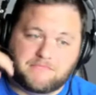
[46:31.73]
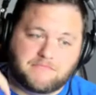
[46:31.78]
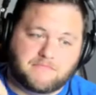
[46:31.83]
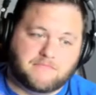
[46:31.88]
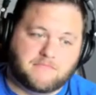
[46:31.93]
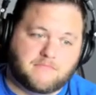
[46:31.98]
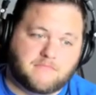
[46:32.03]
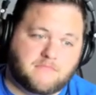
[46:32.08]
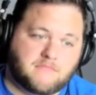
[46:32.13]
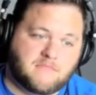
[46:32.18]

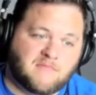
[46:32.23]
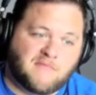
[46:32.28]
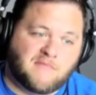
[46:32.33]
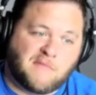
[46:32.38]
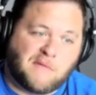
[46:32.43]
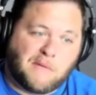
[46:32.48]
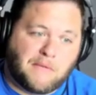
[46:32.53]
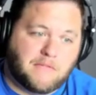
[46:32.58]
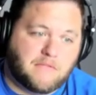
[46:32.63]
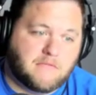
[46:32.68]

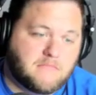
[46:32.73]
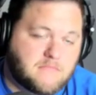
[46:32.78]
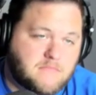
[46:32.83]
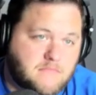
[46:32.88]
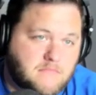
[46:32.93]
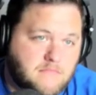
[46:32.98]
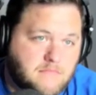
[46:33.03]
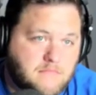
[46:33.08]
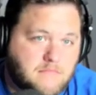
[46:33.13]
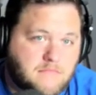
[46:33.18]

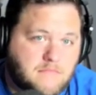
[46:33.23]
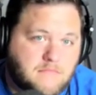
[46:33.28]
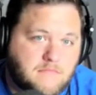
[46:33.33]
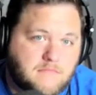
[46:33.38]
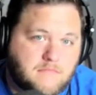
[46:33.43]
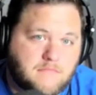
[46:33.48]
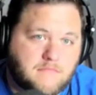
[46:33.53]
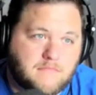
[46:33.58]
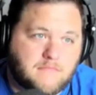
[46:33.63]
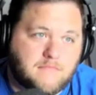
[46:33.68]

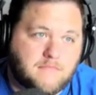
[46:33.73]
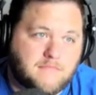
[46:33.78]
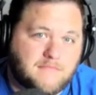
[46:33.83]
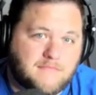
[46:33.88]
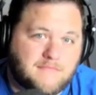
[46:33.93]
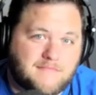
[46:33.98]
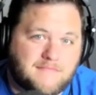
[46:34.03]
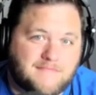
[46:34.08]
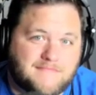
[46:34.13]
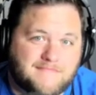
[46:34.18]

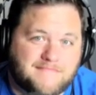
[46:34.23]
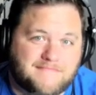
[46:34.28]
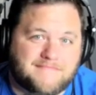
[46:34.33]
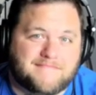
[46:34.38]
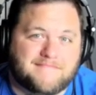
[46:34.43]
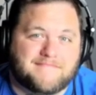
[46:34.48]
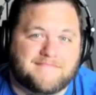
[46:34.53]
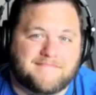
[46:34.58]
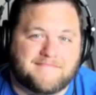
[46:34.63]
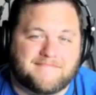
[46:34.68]

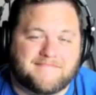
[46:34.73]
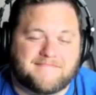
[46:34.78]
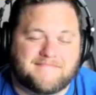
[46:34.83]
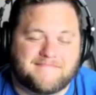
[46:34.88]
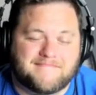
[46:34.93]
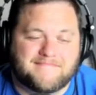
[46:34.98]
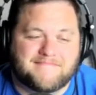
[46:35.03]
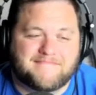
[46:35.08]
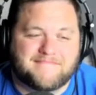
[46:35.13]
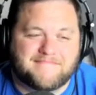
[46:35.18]

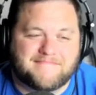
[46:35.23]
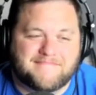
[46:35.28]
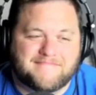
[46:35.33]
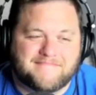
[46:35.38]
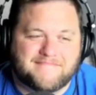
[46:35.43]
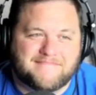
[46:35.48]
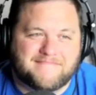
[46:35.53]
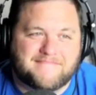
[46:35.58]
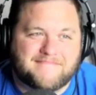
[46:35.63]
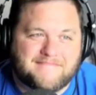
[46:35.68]

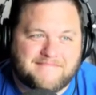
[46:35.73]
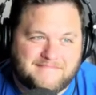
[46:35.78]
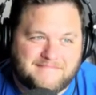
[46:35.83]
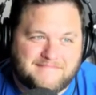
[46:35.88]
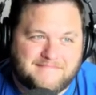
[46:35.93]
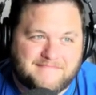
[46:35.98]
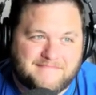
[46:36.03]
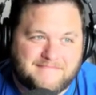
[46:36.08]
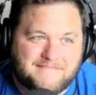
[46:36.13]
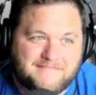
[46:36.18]

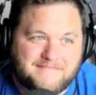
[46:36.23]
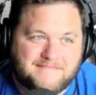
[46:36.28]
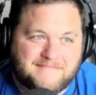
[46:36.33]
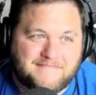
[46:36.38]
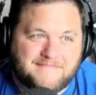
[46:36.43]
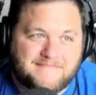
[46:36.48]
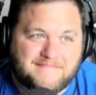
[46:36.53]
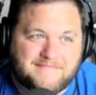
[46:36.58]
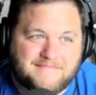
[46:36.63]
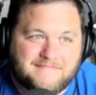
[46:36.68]

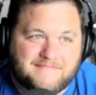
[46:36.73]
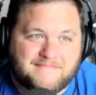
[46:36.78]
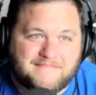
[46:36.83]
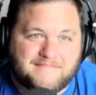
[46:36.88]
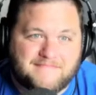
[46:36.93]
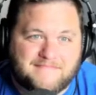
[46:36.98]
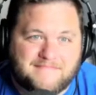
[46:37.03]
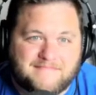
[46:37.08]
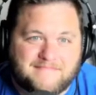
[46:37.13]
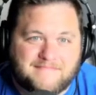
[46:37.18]

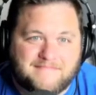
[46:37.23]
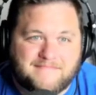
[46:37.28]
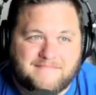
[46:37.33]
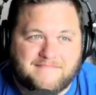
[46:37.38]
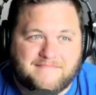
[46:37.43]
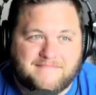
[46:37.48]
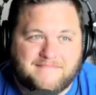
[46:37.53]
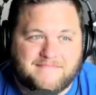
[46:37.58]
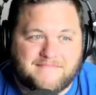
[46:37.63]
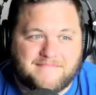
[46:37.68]

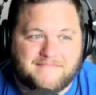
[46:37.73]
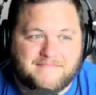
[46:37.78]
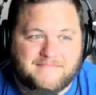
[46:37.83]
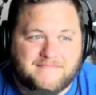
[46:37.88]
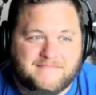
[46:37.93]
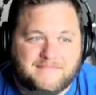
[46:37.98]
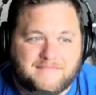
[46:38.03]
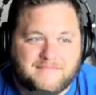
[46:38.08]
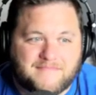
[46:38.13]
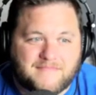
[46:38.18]

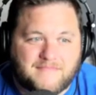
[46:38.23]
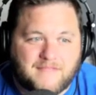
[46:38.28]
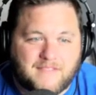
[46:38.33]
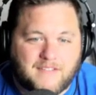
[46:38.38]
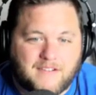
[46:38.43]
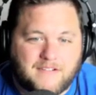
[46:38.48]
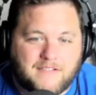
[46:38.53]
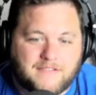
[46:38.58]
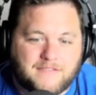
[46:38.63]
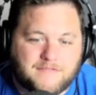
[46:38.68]

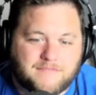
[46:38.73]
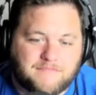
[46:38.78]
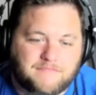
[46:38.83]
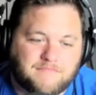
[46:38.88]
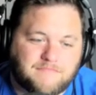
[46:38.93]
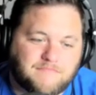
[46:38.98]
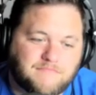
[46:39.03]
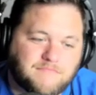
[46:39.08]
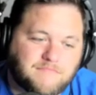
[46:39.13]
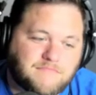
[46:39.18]

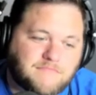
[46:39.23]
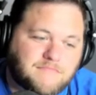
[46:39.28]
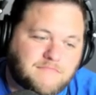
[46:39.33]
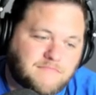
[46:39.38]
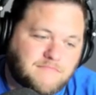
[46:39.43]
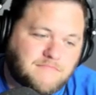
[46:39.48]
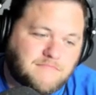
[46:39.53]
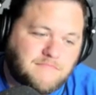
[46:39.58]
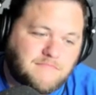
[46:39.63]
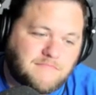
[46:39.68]
(not speaking)